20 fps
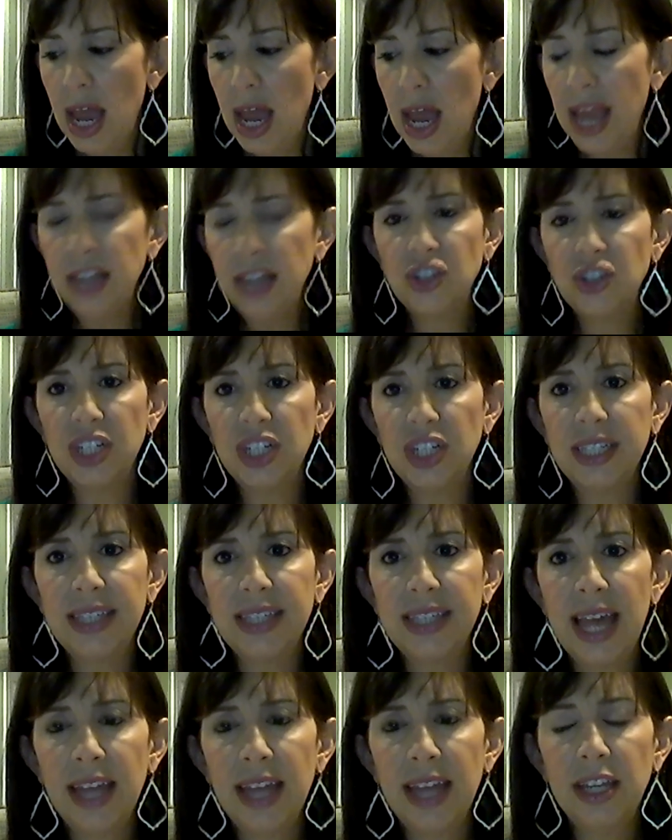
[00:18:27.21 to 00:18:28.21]
And she
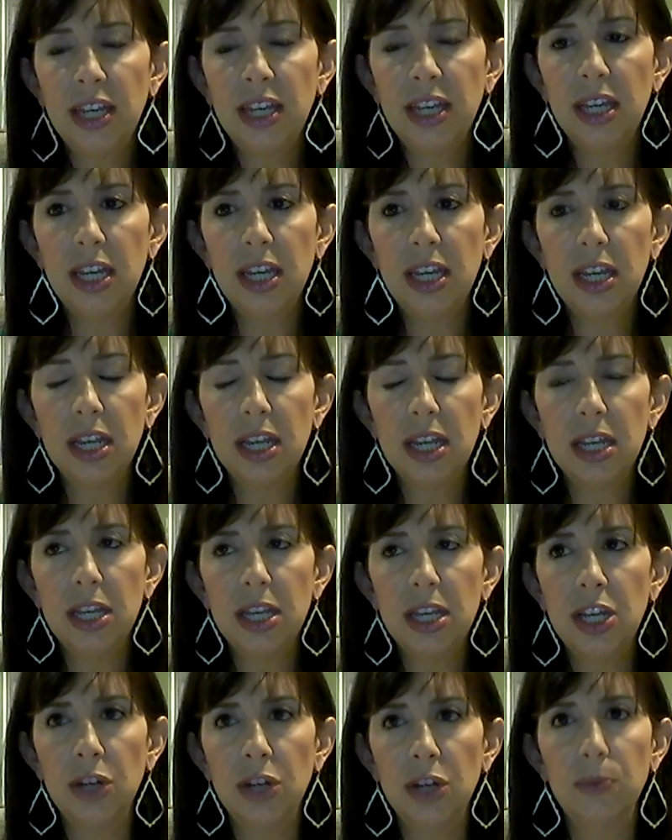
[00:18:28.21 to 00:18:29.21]
said,
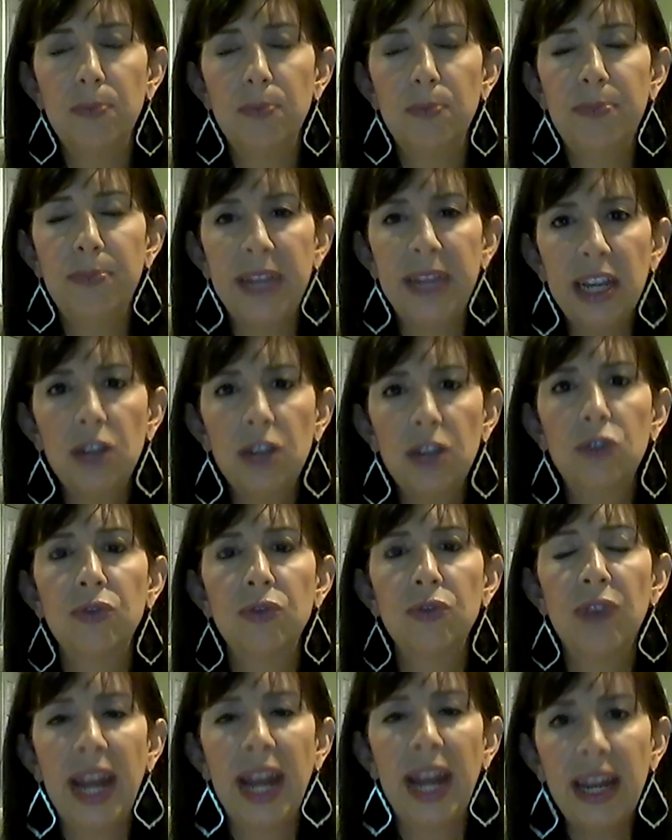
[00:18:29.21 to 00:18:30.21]
be
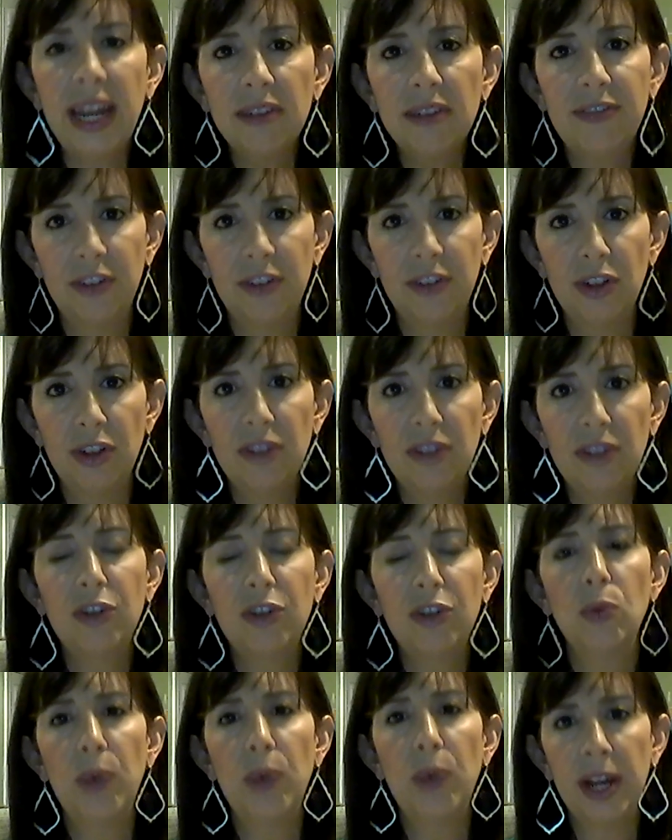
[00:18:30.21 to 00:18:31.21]
grateful
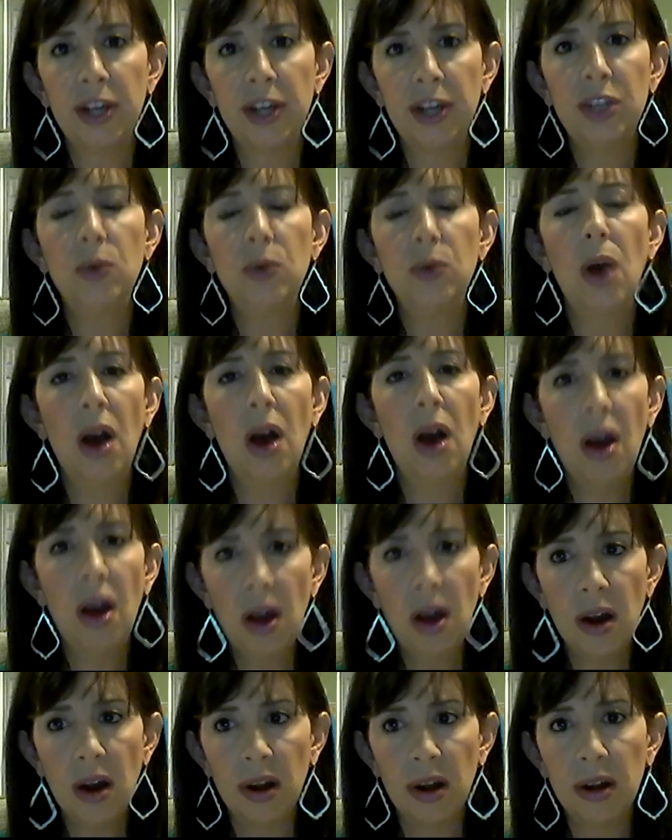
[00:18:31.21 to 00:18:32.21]
for where you
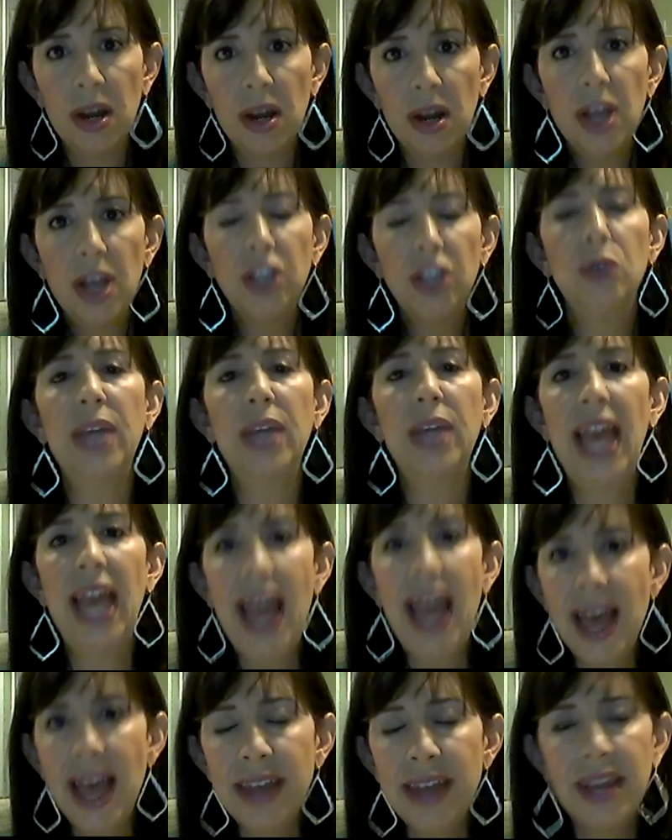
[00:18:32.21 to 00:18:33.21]
are. You
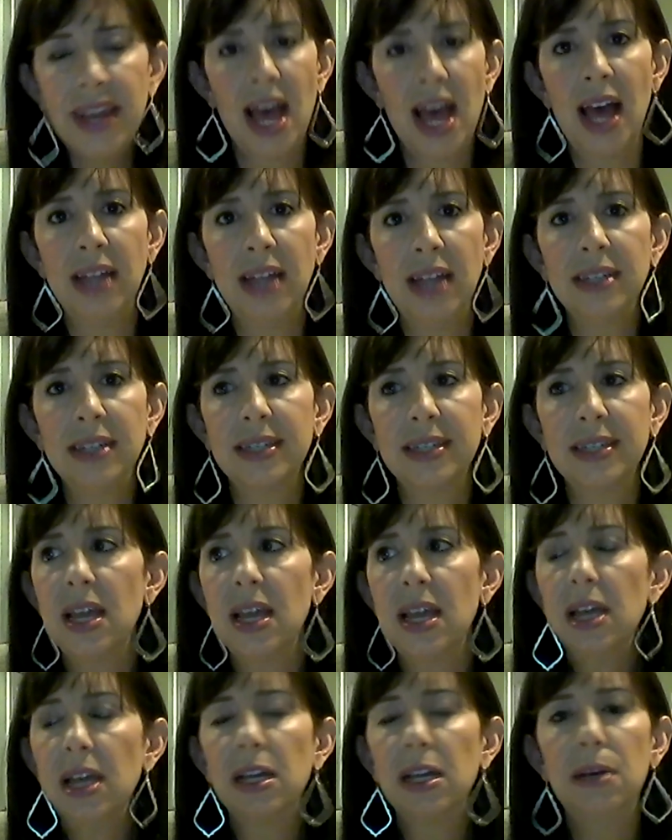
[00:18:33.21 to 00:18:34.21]
cannot
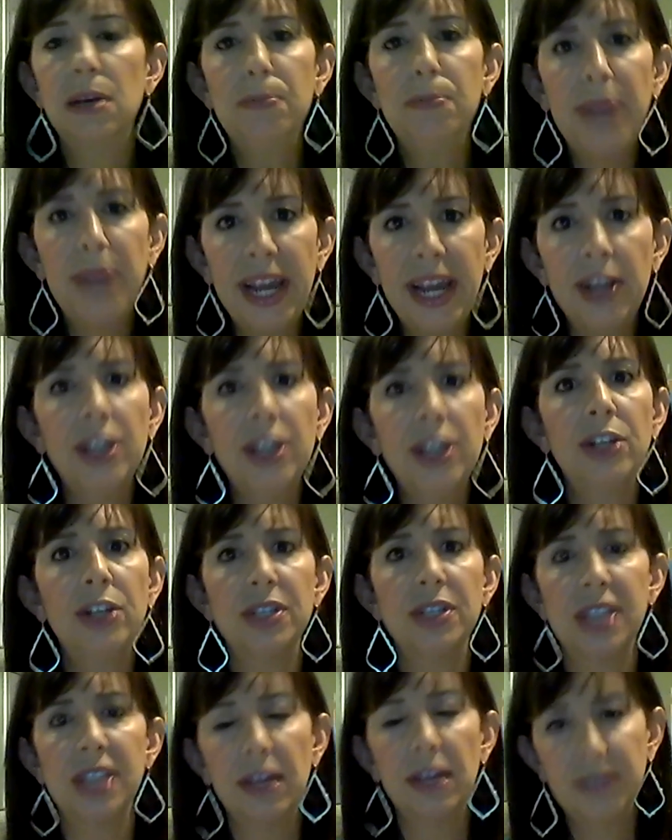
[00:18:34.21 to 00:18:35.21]
compare
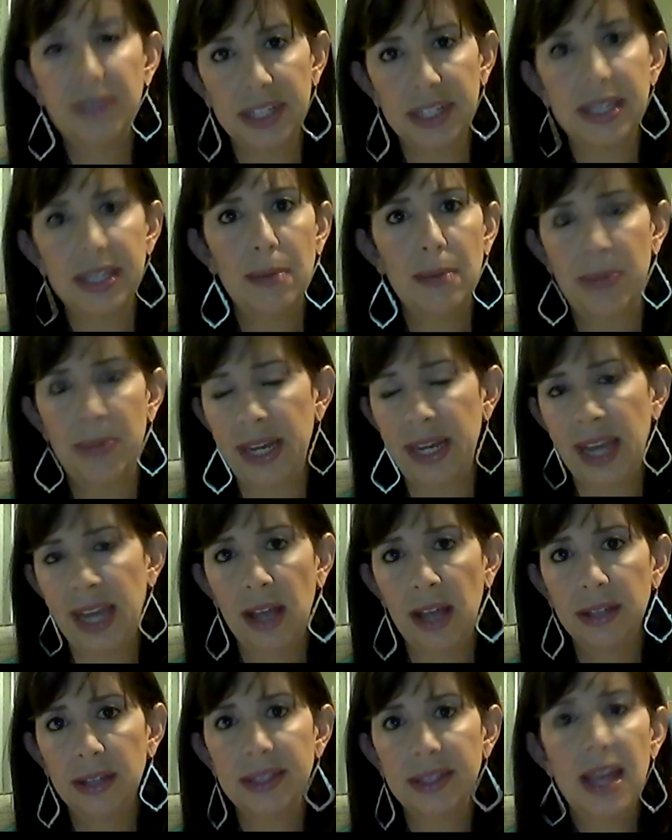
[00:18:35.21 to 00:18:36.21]
yourself to somebody
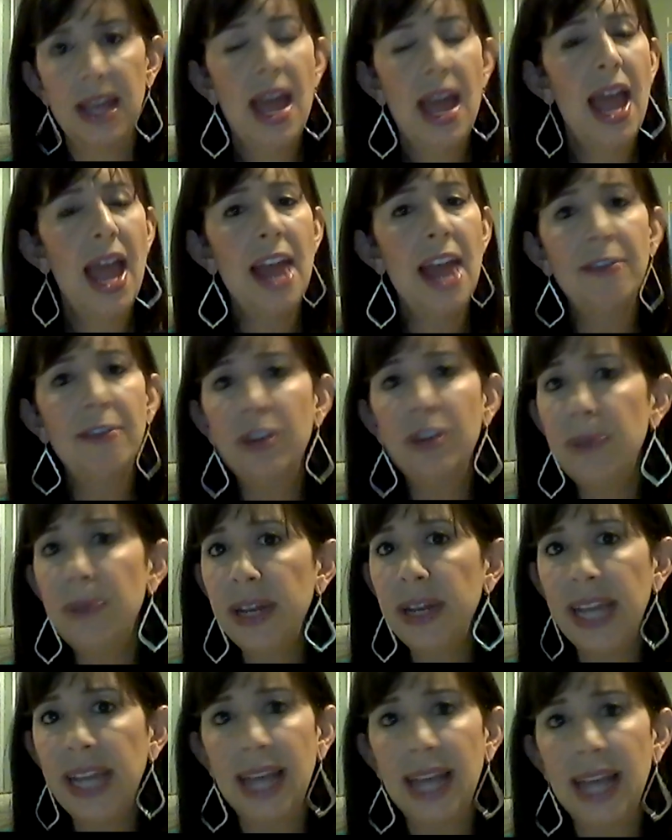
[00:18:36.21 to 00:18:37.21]
else.
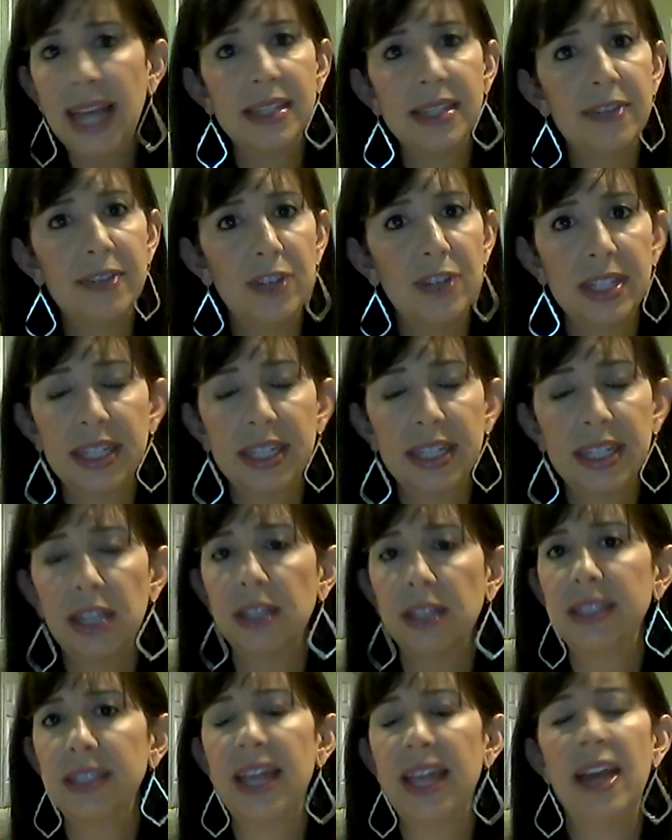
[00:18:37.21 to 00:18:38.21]
Everybody has a different skill
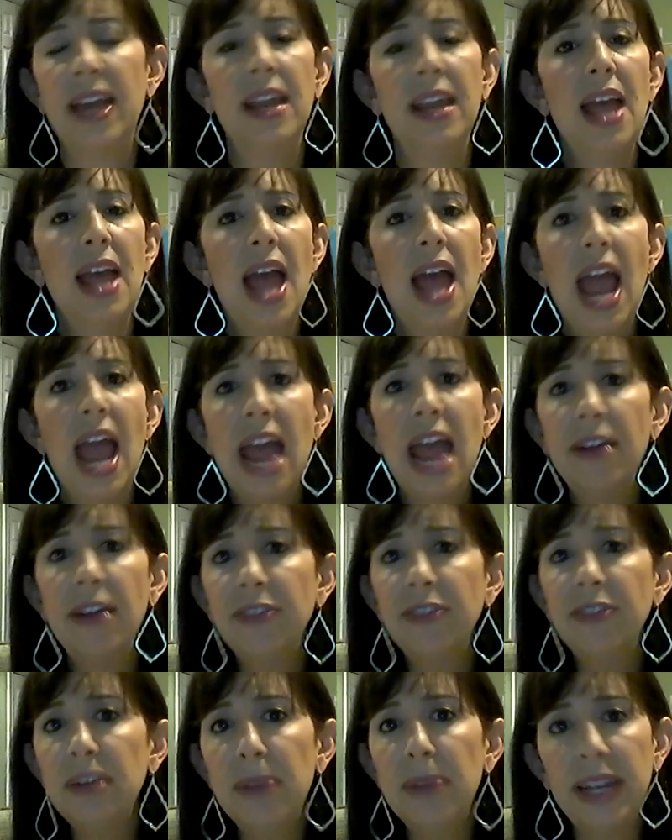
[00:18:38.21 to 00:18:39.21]
set.
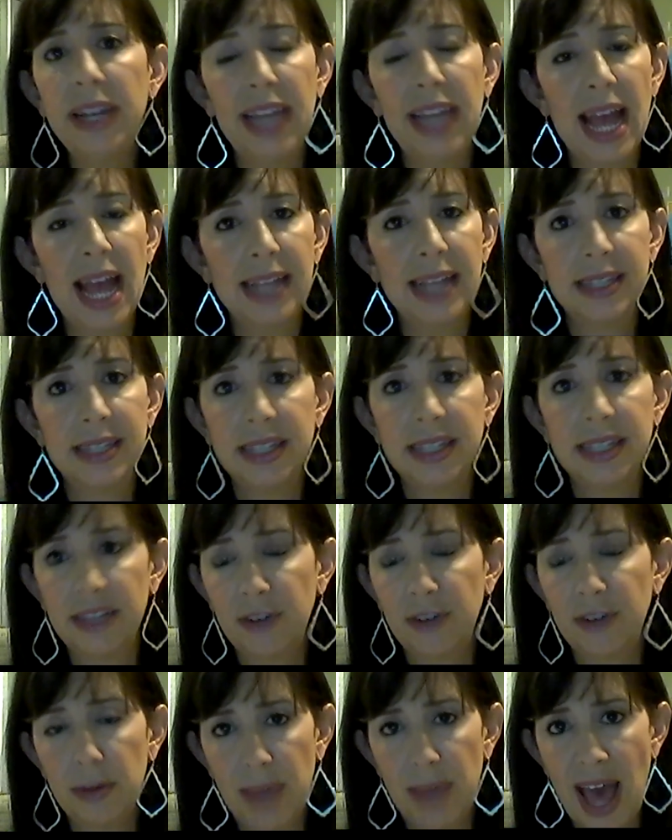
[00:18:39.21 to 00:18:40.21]
Everybody has a
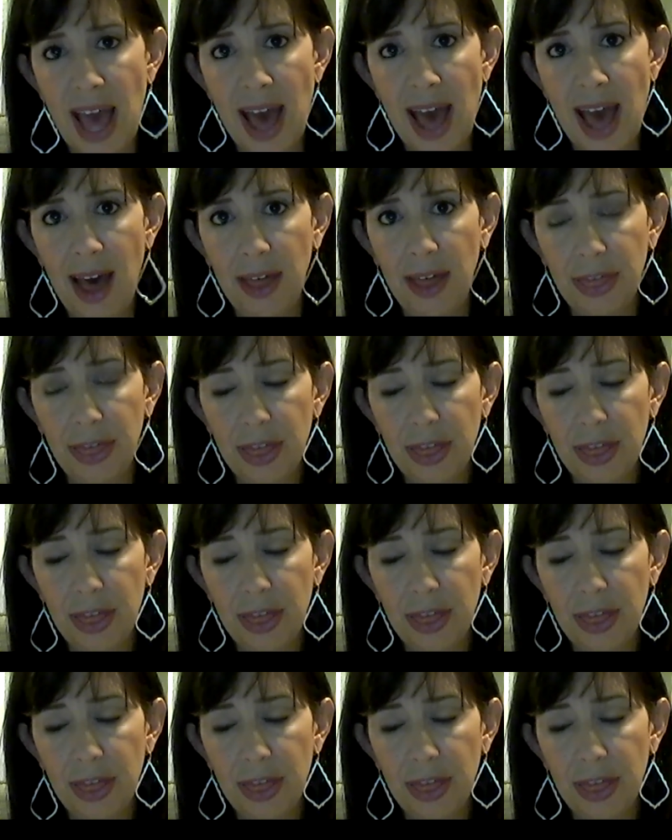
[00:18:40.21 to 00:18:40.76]
different path.